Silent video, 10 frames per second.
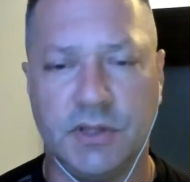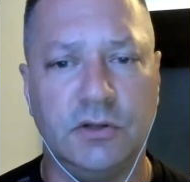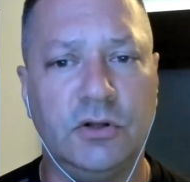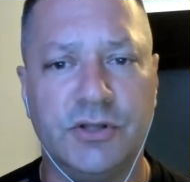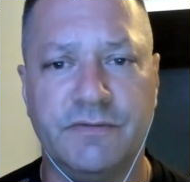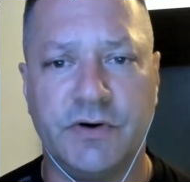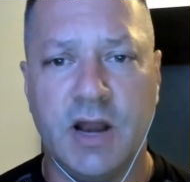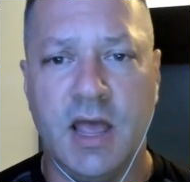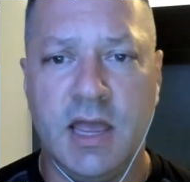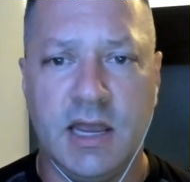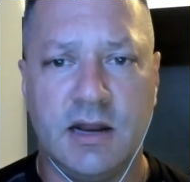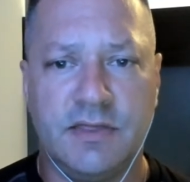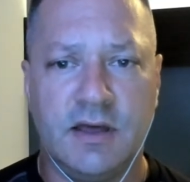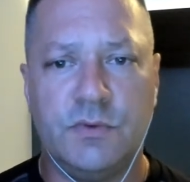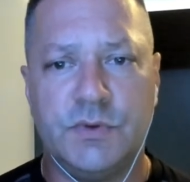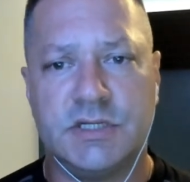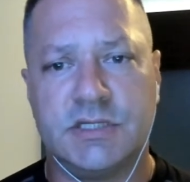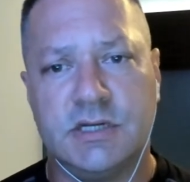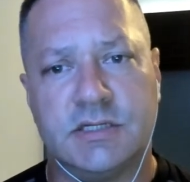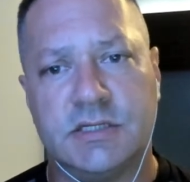a little different, and I thought I would
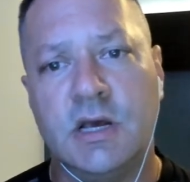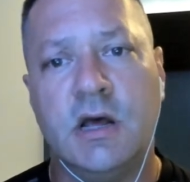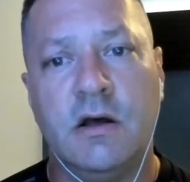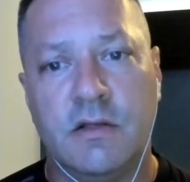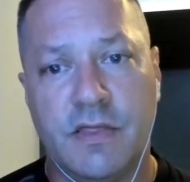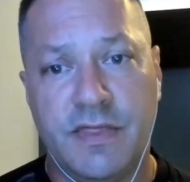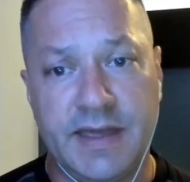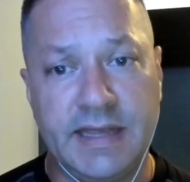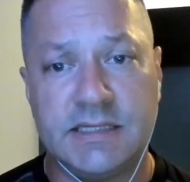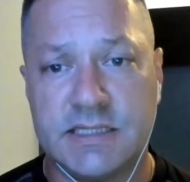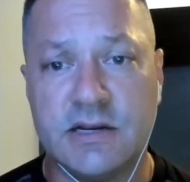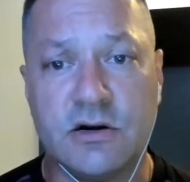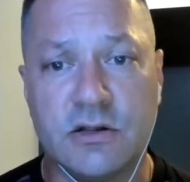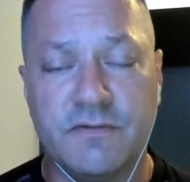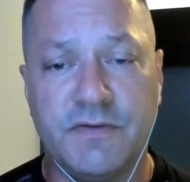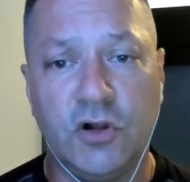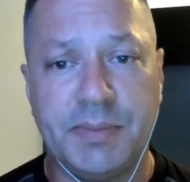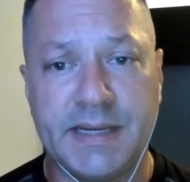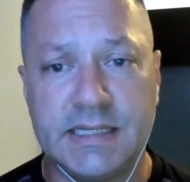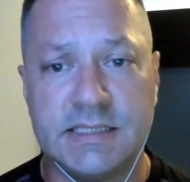discuss things here in the
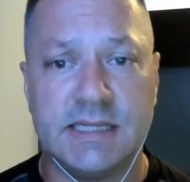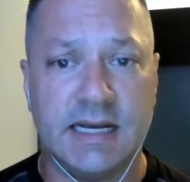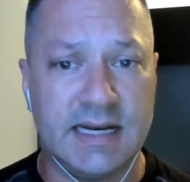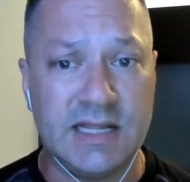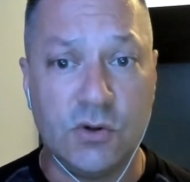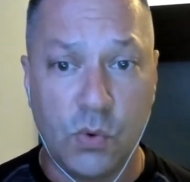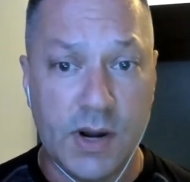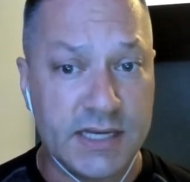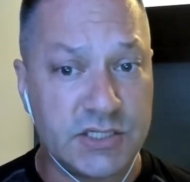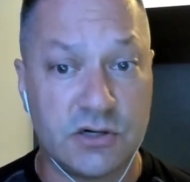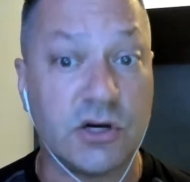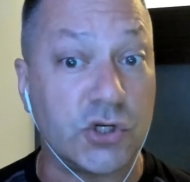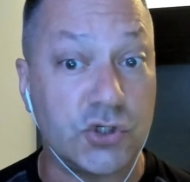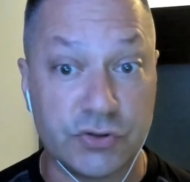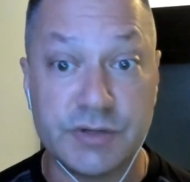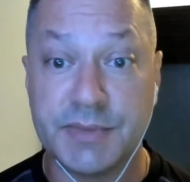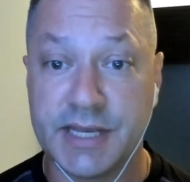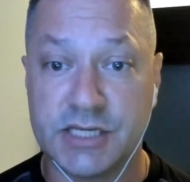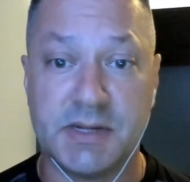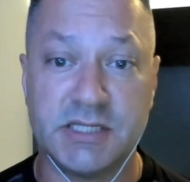Philippines that in the West are extremely
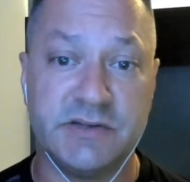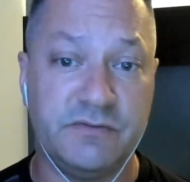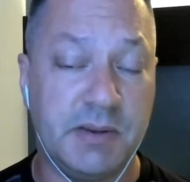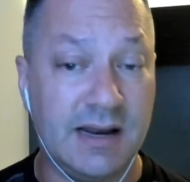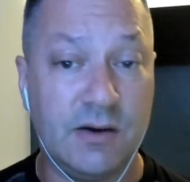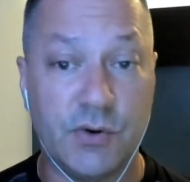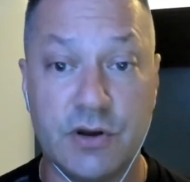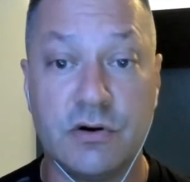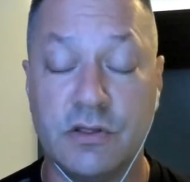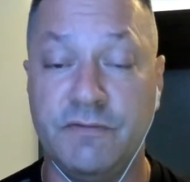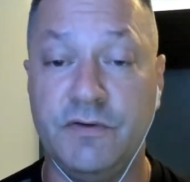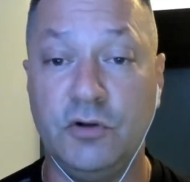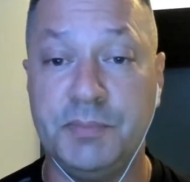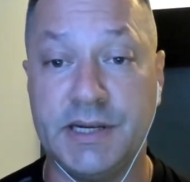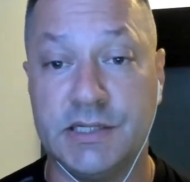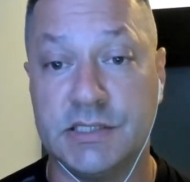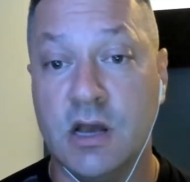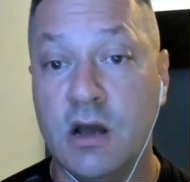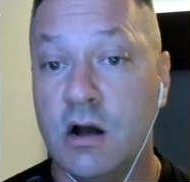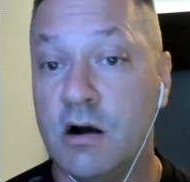expensive, but out here in the Philippines
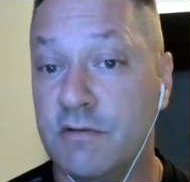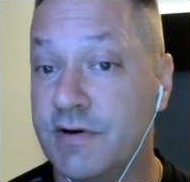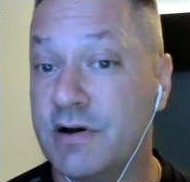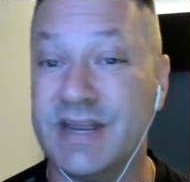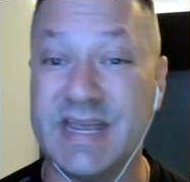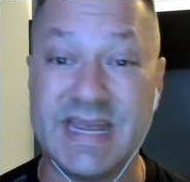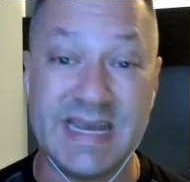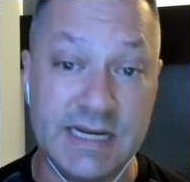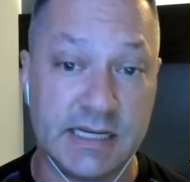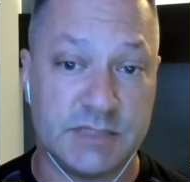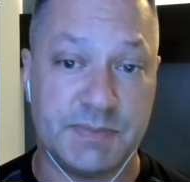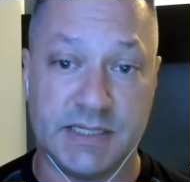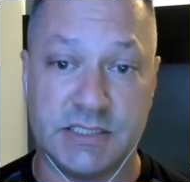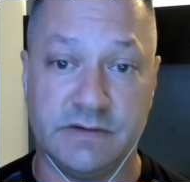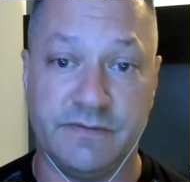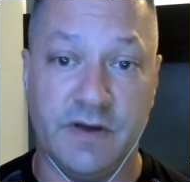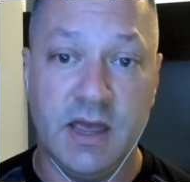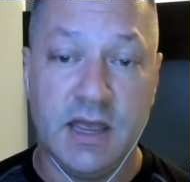are very inexpensive.